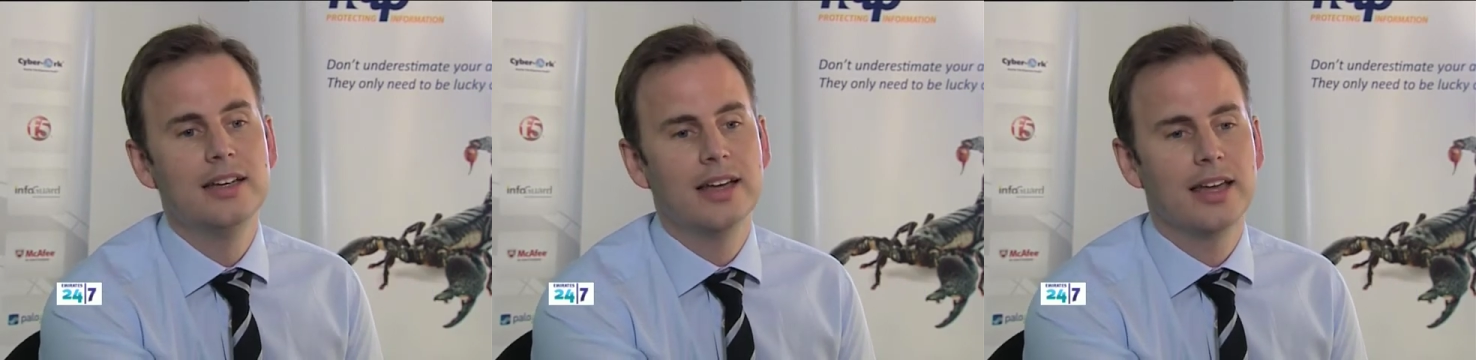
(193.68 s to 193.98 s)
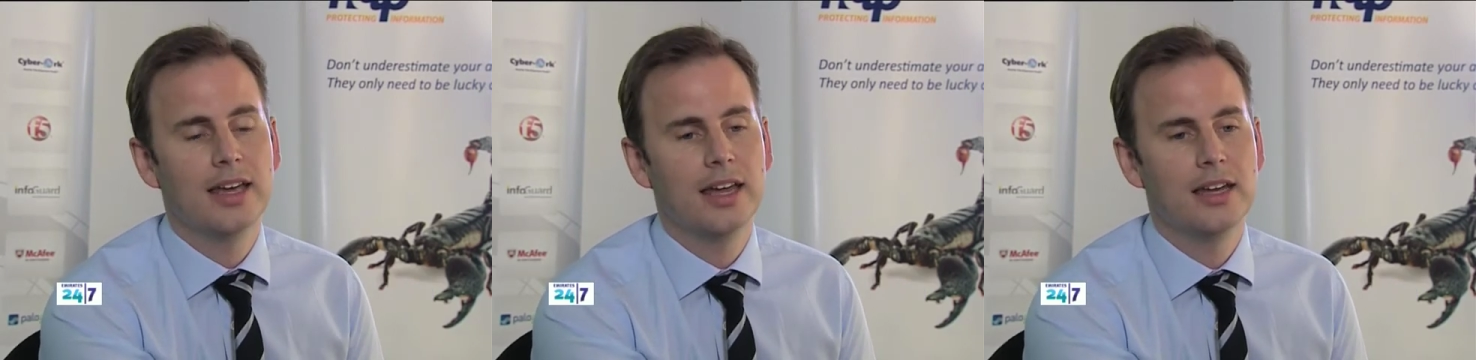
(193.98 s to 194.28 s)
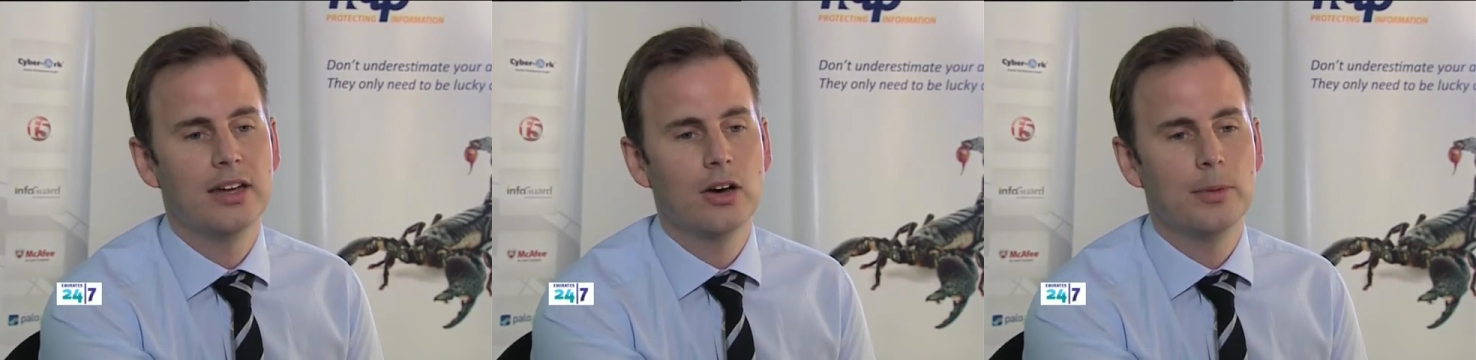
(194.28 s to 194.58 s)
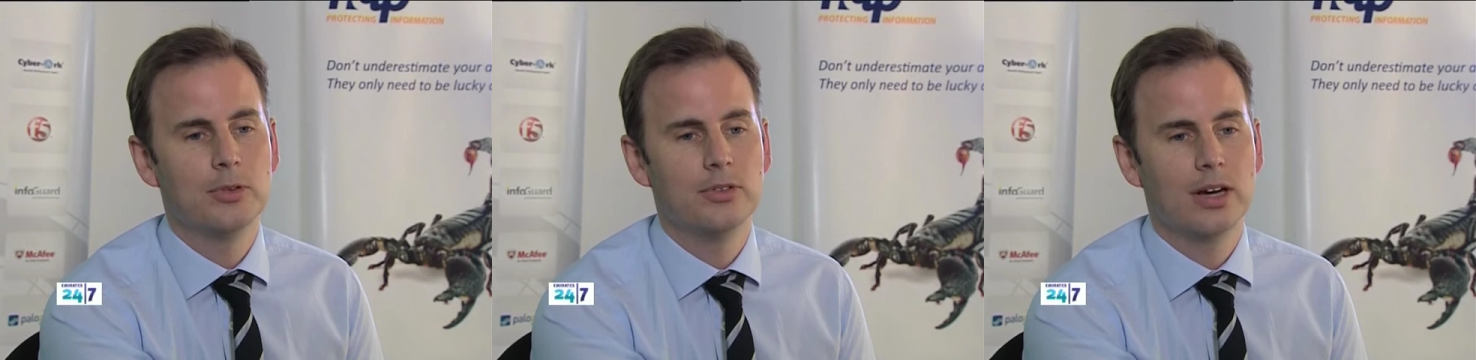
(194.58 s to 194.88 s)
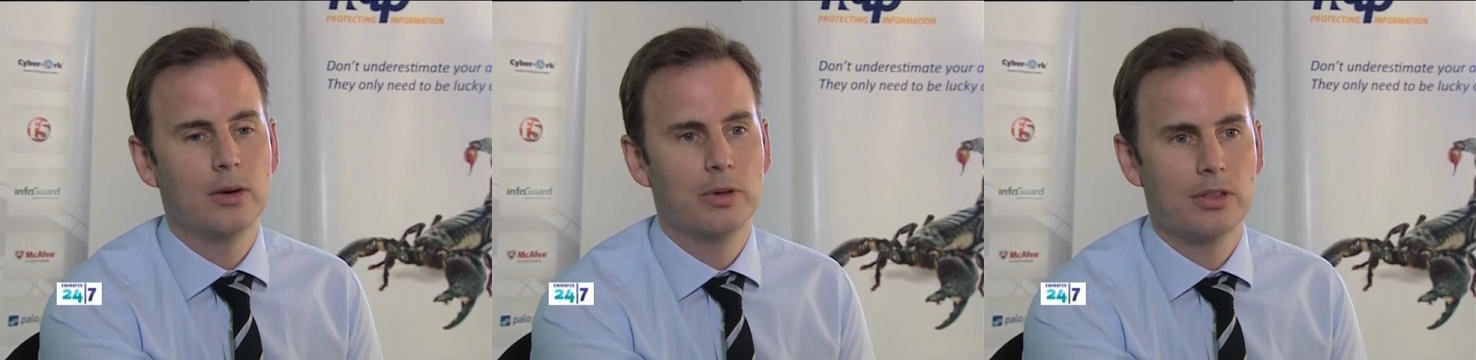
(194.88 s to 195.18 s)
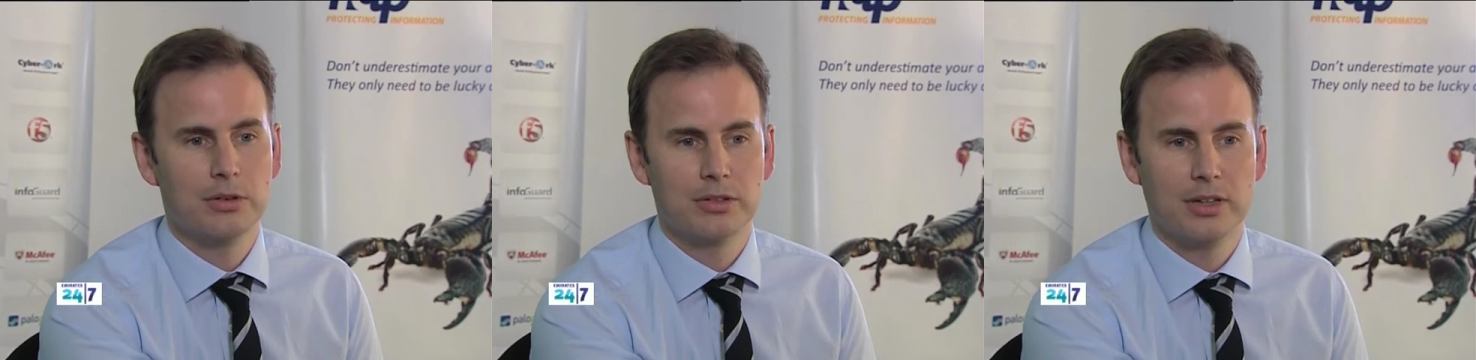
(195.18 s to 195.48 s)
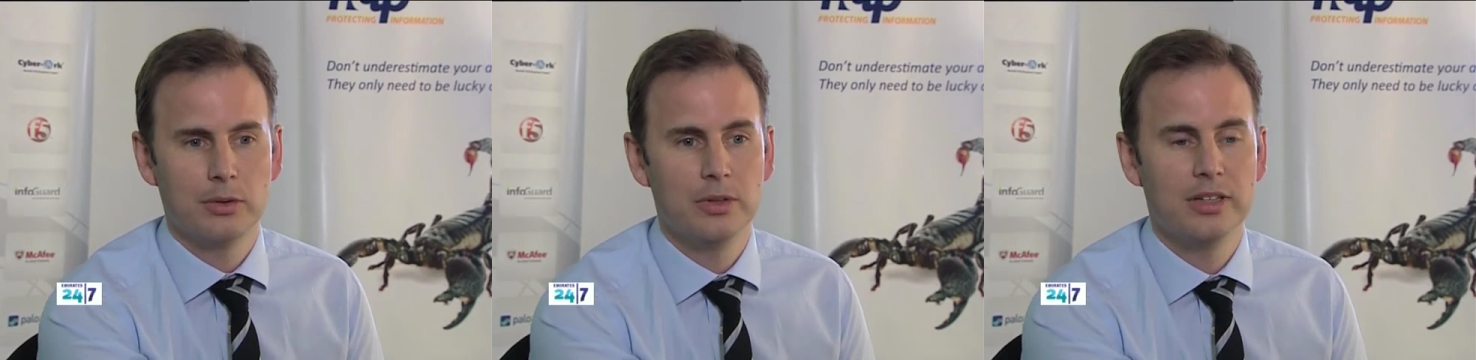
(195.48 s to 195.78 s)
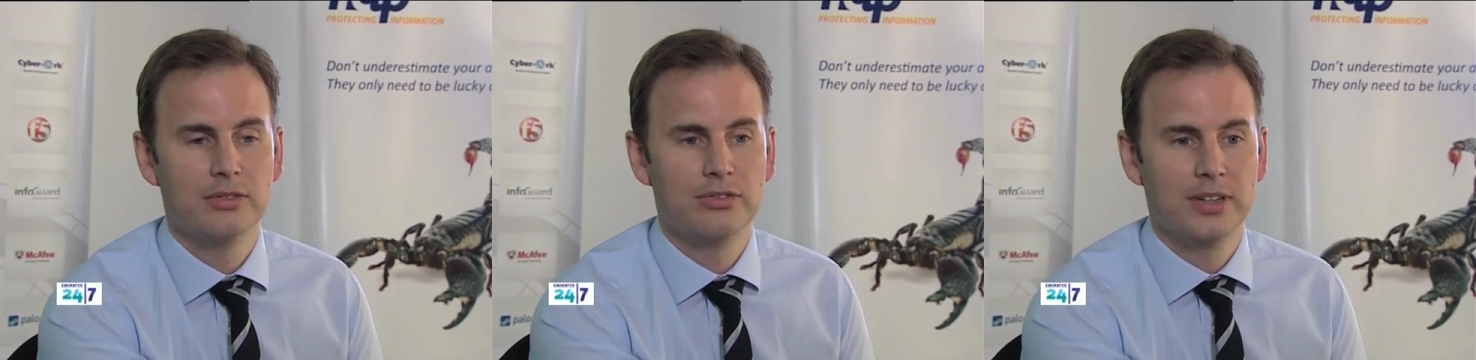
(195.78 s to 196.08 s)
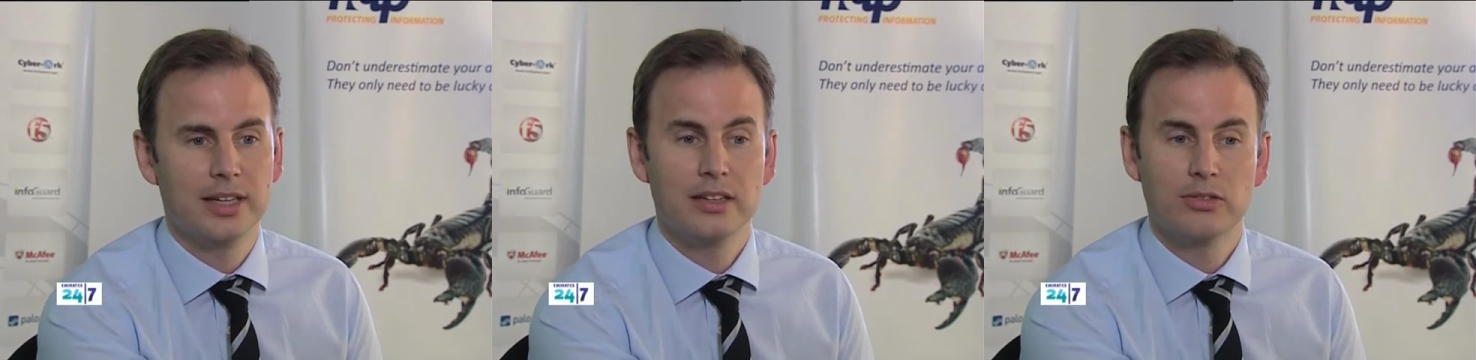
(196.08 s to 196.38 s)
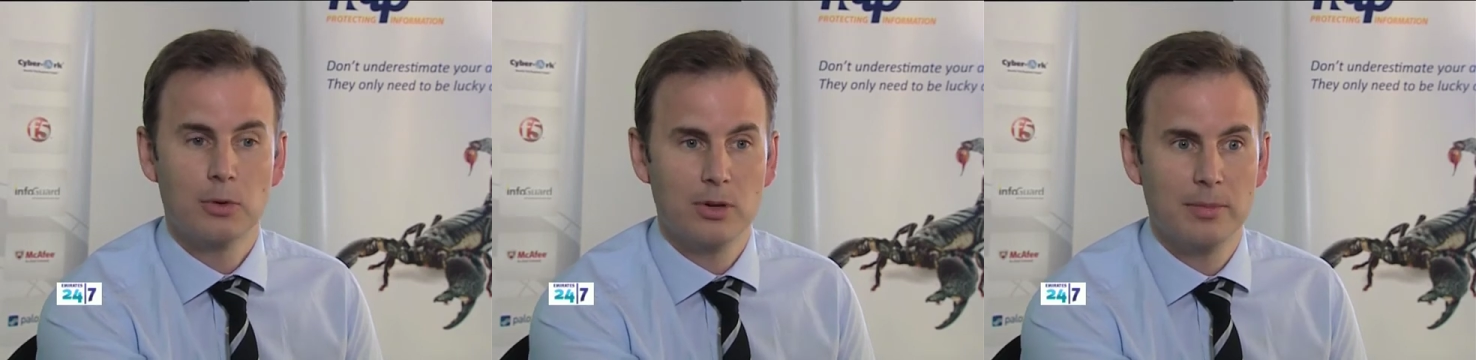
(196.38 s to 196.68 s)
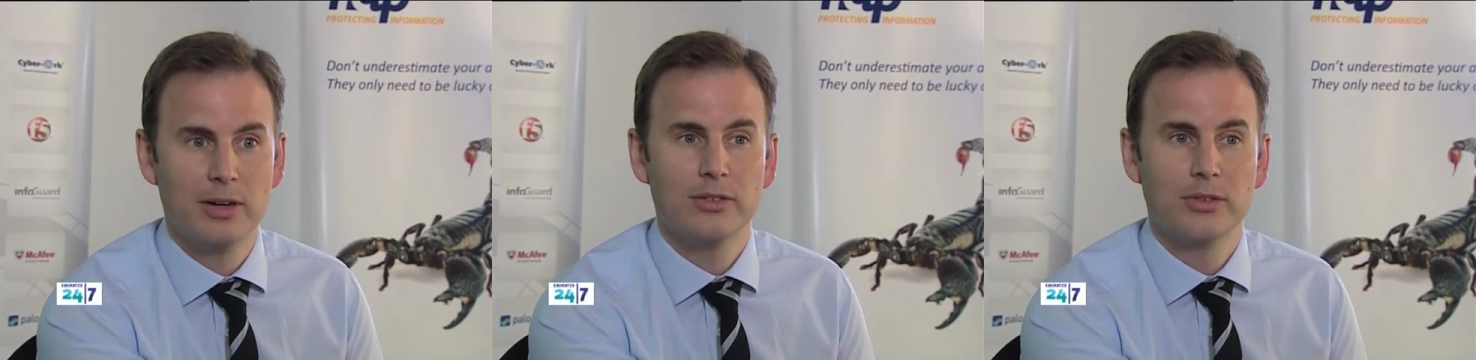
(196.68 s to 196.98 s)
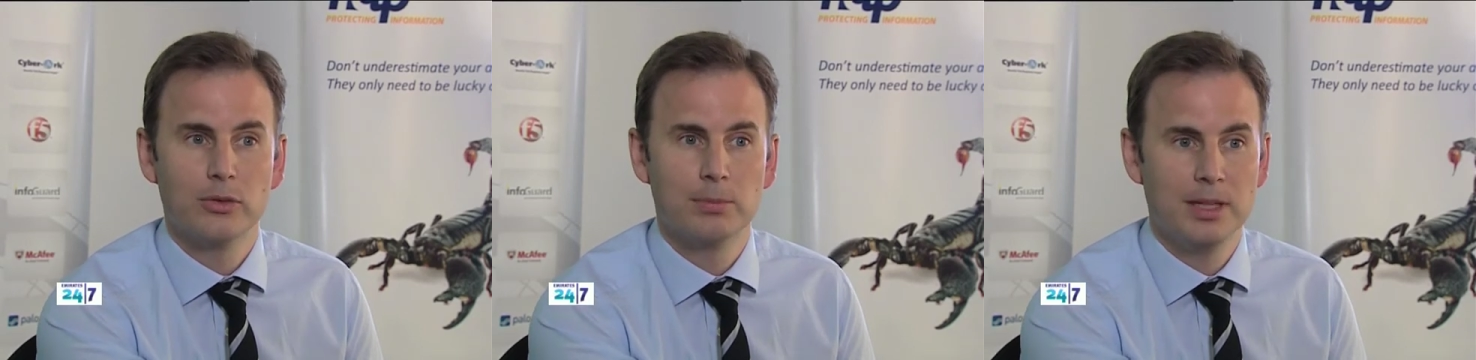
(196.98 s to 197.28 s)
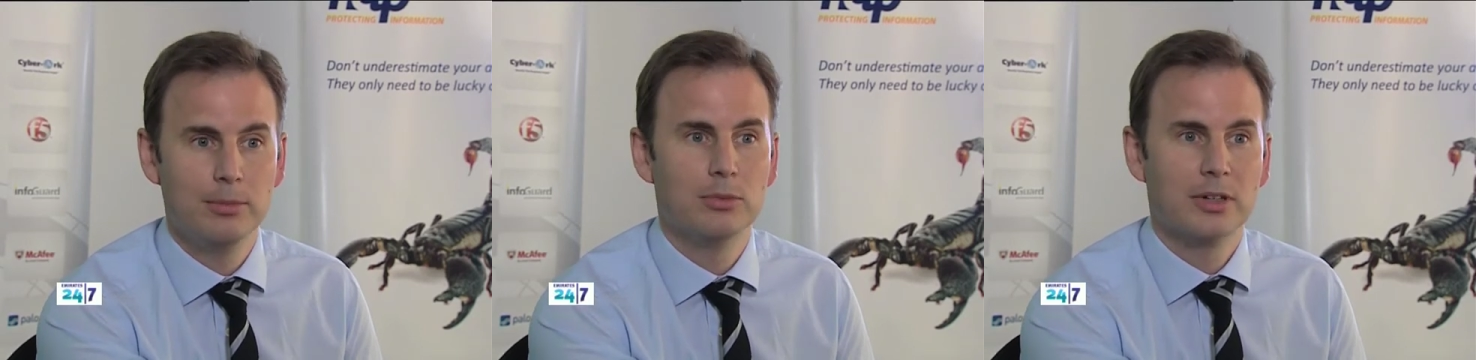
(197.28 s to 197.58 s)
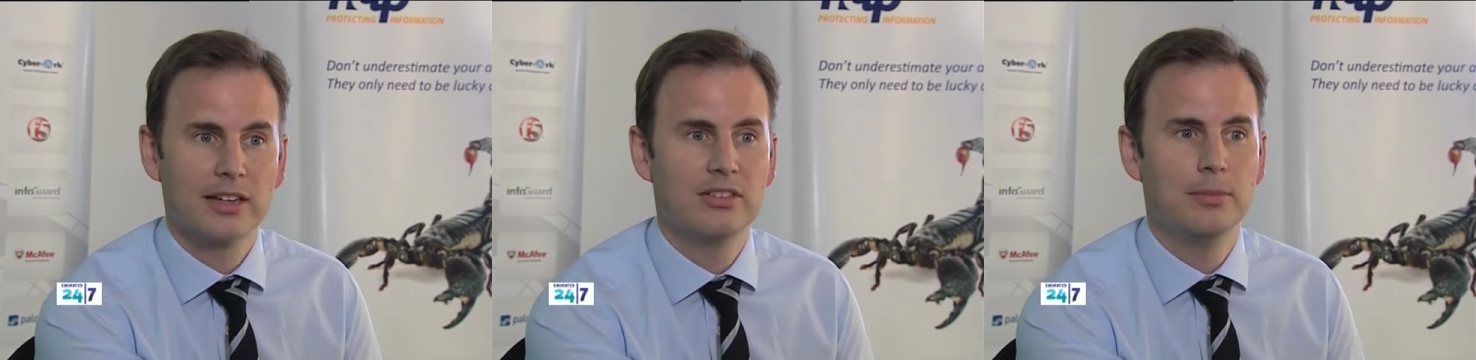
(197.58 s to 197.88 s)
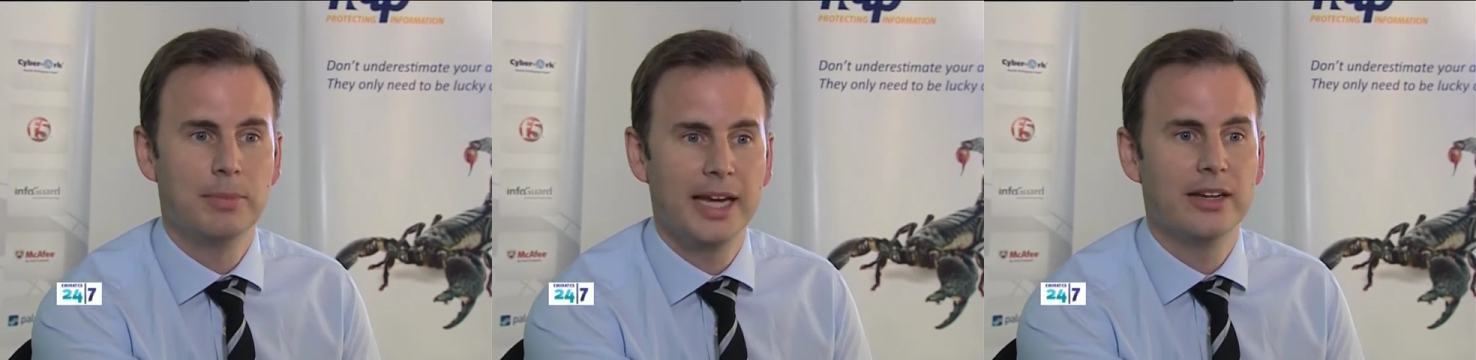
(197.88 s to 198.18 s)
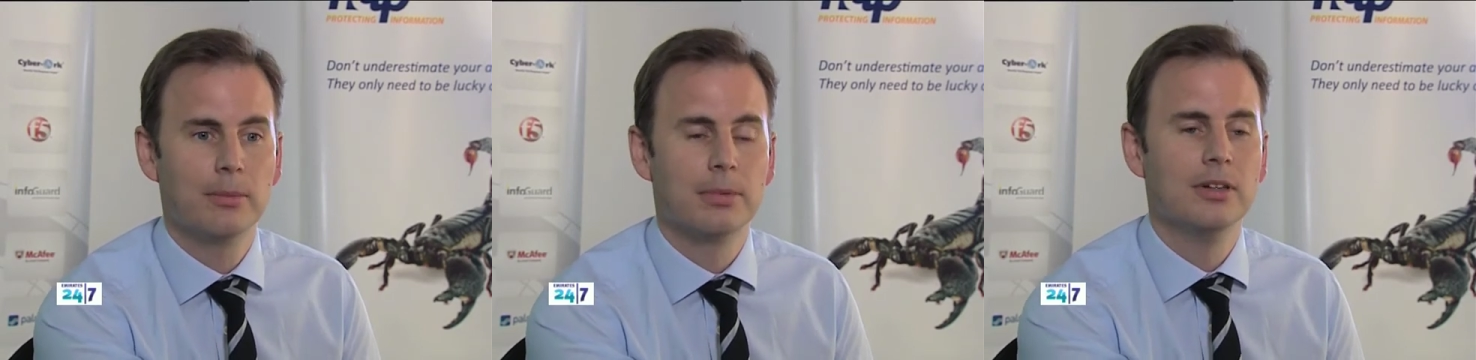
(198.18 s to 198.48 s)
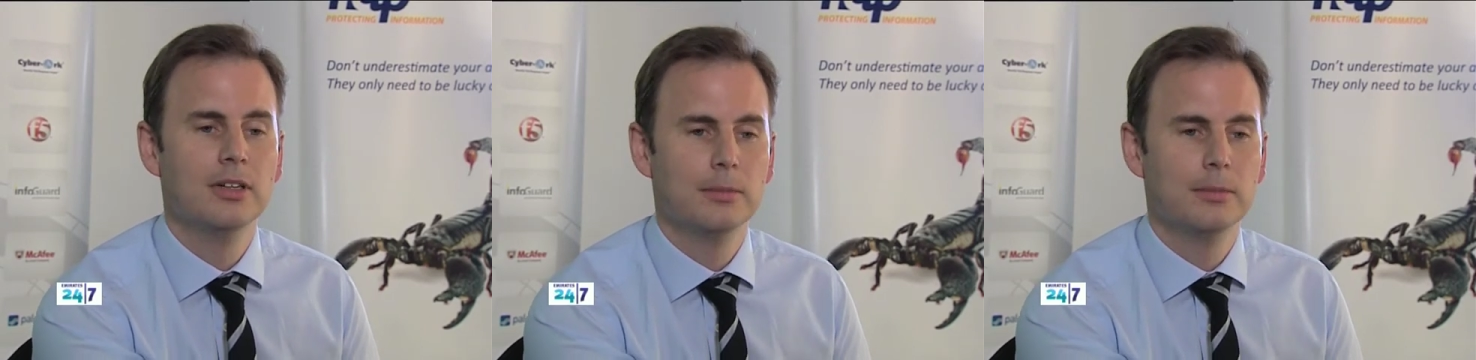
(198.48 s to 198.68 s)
And up to now, we thought that only a fairly small amount of those people would actually pay up.